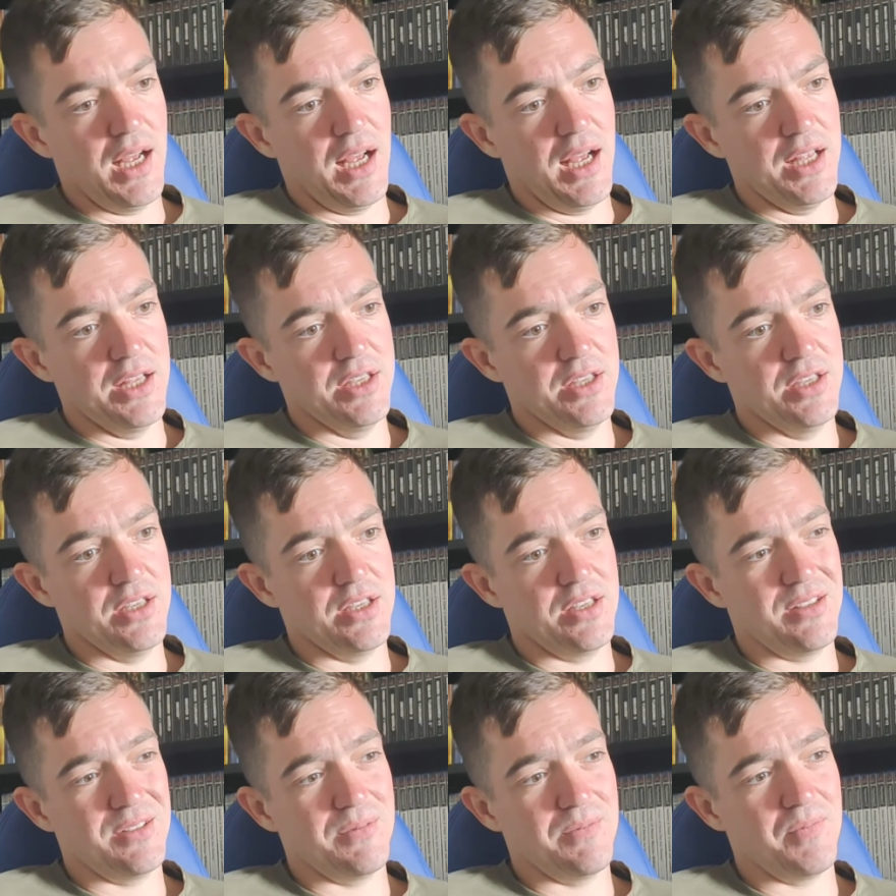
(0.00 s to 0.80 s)

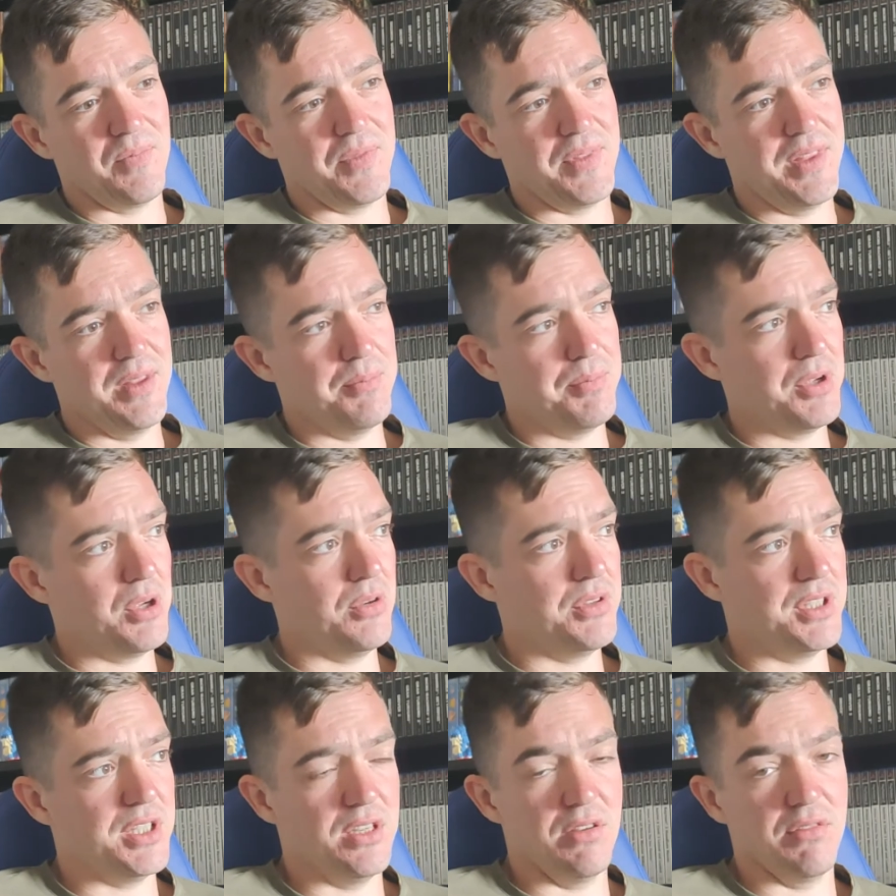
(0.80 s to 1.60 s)
And the
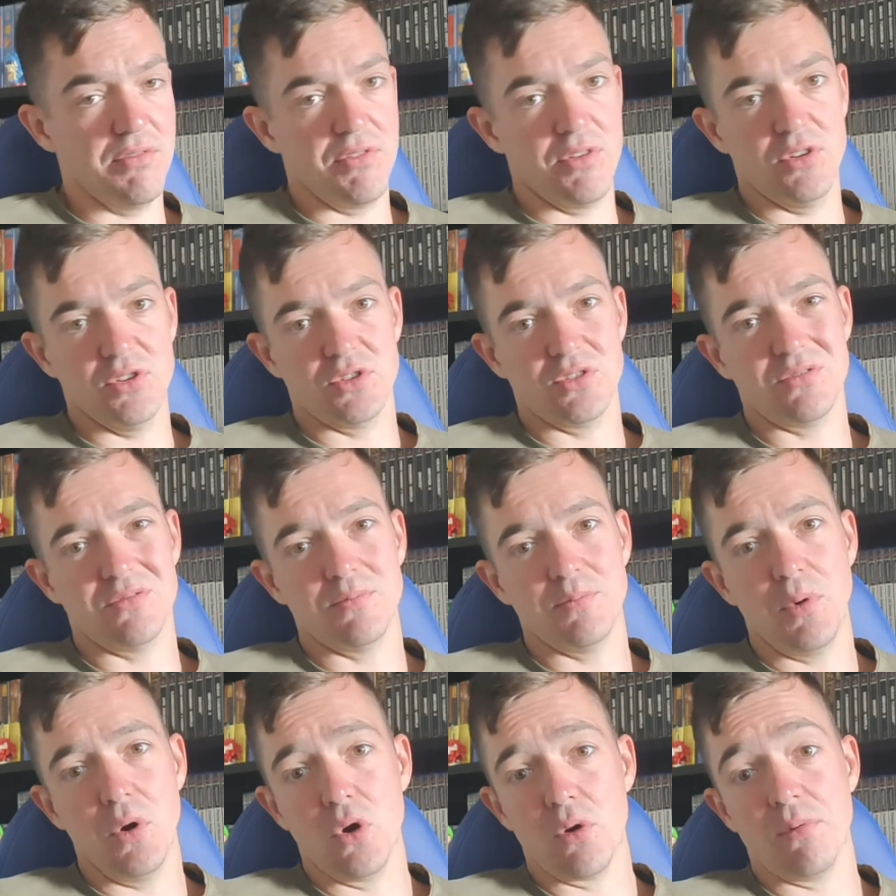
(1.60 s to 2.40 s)
beauty of those
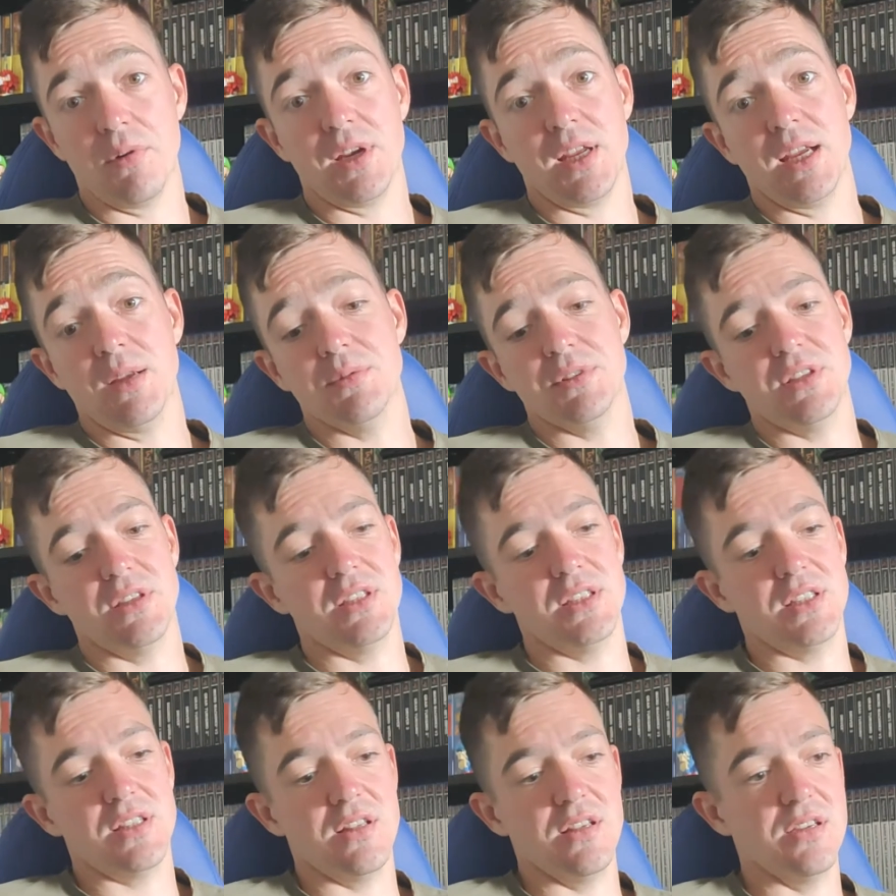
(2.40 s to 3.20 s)
Pokemon games
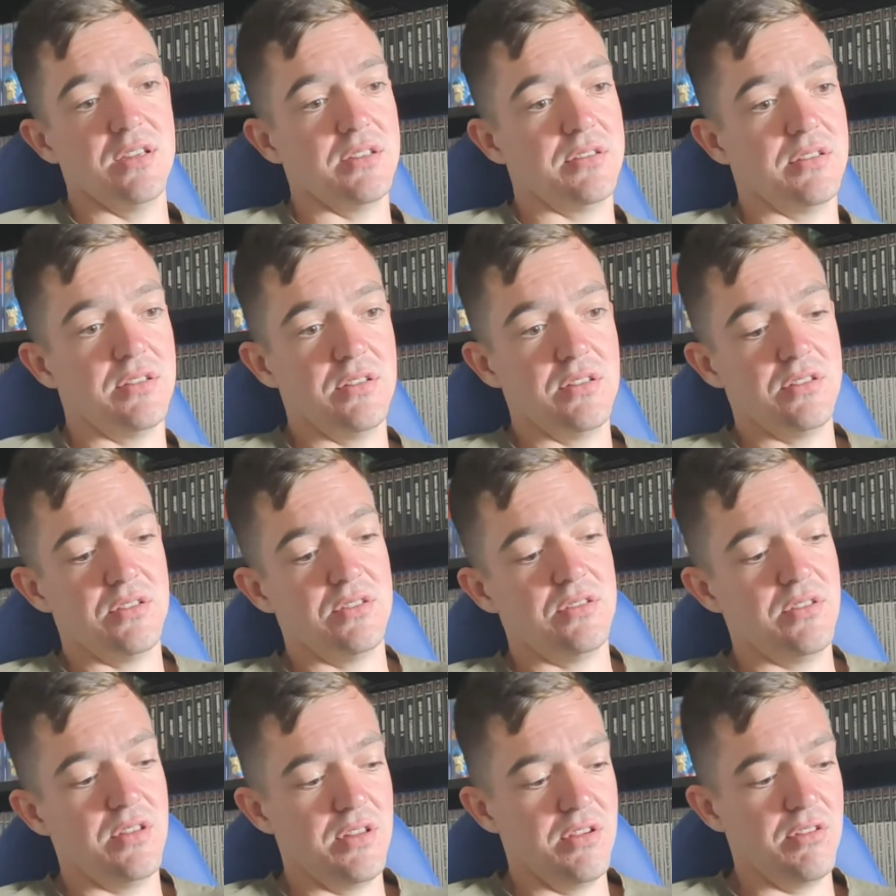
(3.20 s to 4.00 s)
is they're
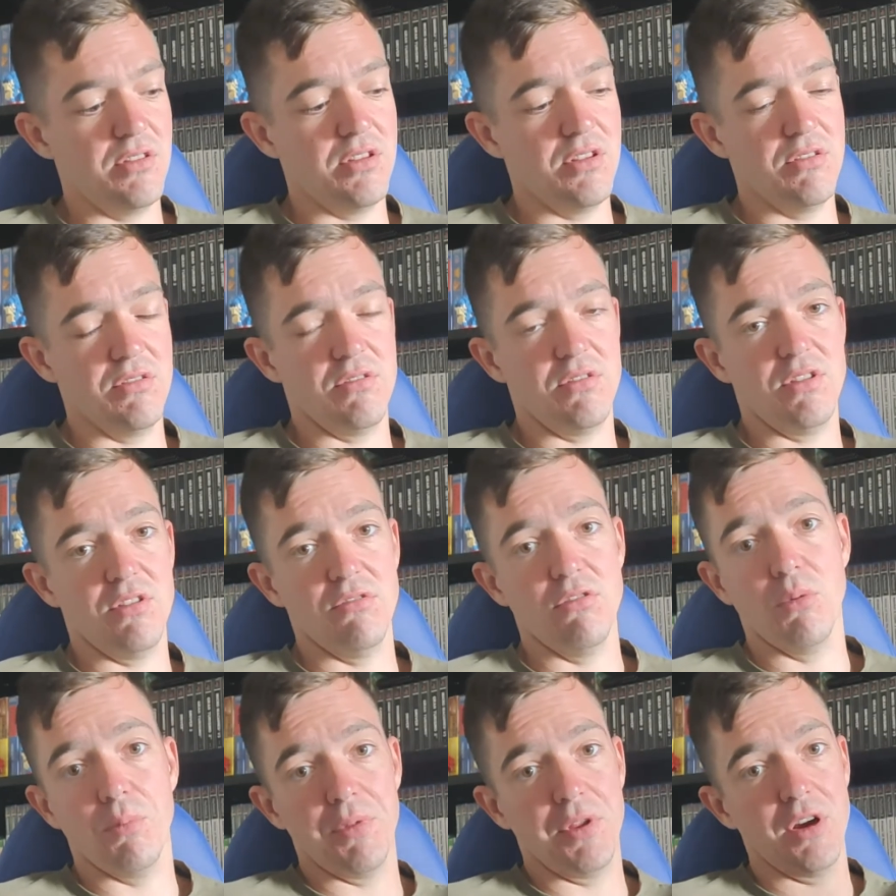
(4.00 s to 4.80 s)

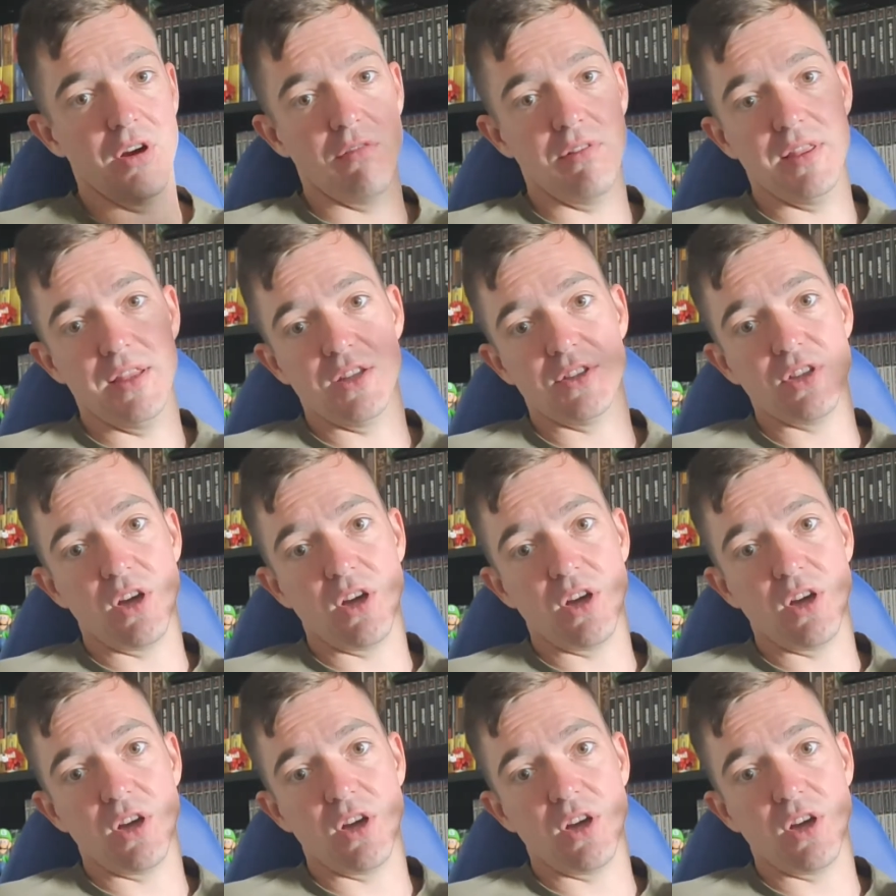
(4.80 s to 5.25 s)
up there in the